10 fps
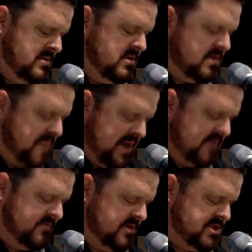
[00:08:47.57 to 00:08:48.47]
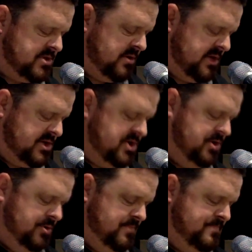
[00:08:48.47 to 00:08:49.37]
Look back at verse
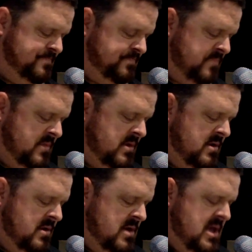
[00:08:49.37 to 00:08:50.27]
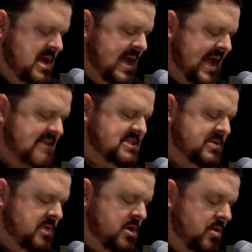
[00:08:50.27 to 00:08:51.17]
32. As they
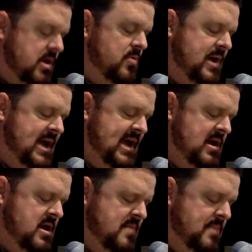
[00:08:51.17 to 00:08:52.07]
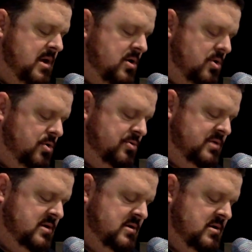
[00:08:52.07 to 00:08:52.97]
were going away,
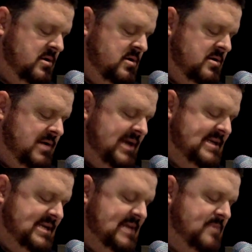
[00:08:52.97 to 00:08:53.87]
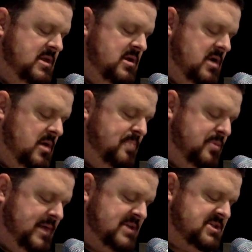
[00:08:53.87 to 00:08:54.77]
behold, a demon
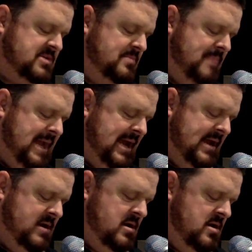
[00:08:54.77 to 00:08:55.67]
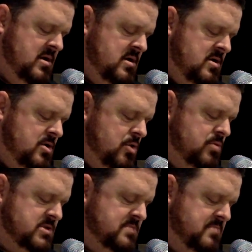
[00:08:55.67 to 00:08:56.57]
oppressed man who
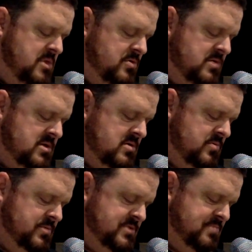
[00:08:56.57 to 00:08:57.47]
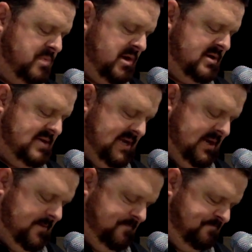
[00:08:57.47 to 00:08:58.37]
was mute was brought to him.